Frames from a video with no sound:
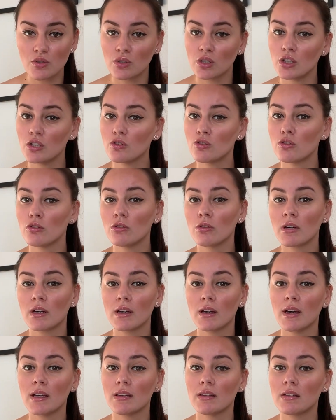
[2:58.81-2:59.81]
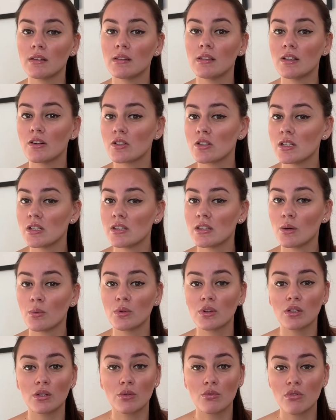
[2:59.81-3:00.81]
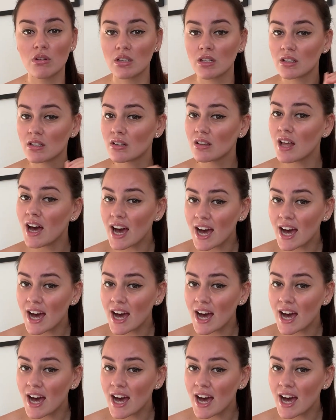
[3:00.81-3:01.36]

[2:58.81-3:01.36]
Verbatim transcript: you need to look at their data with a critical